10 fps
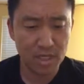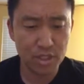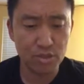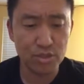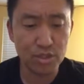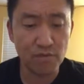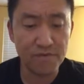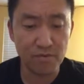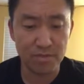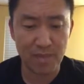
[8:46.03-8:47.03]
Soon
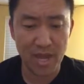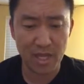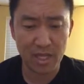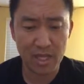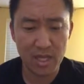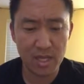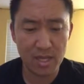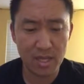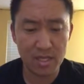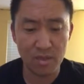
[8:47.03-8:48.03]
Sophie was back
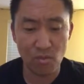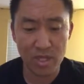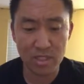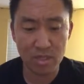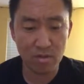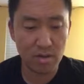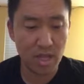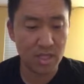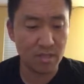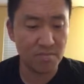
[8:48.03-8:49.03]
in the waistcoat
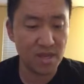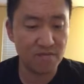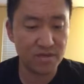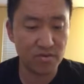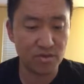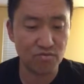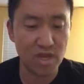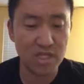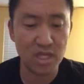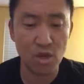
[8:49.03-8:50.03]
and the BFG was
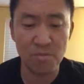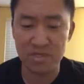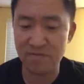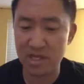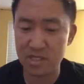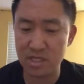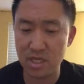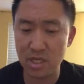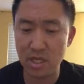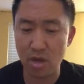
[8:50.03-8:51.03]
racing home as fast as he
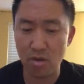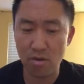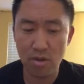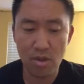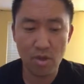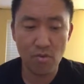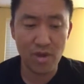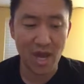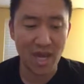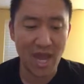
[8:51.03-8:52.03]
could go.
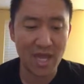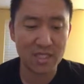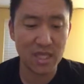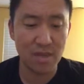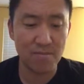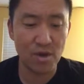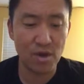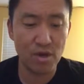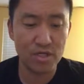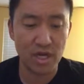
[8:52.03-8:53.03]
When at last they
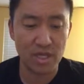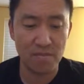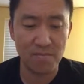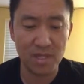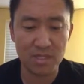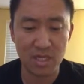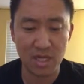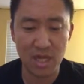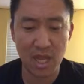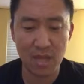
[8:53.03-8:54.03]
emerged out of the mist
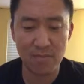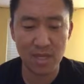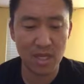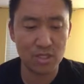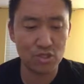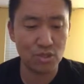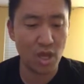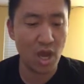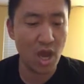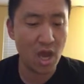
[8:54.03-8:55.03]
and came again to
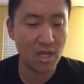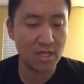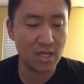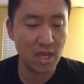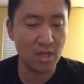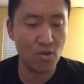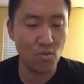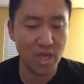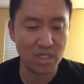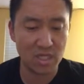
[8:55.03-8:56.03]
the hot yellow
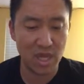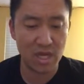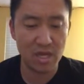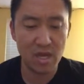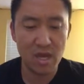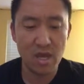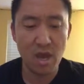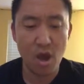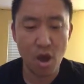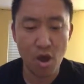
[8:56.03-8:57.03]
wasteland,
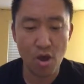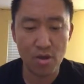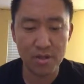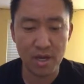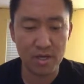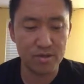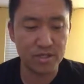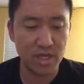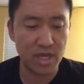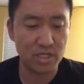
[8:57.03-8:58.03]
all the other
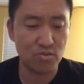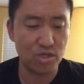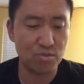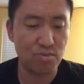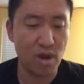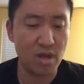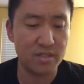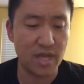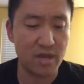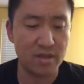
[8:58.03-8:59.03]
giants were
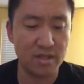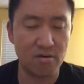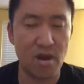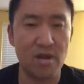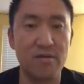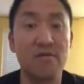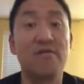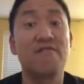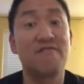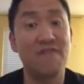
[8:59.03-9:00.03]
sprawled out on the ground,
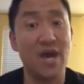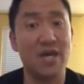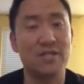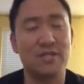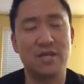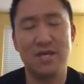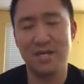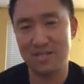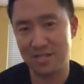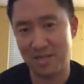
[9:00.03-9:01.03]
fast
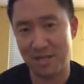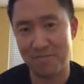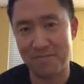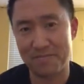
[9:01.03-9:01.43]
asleep.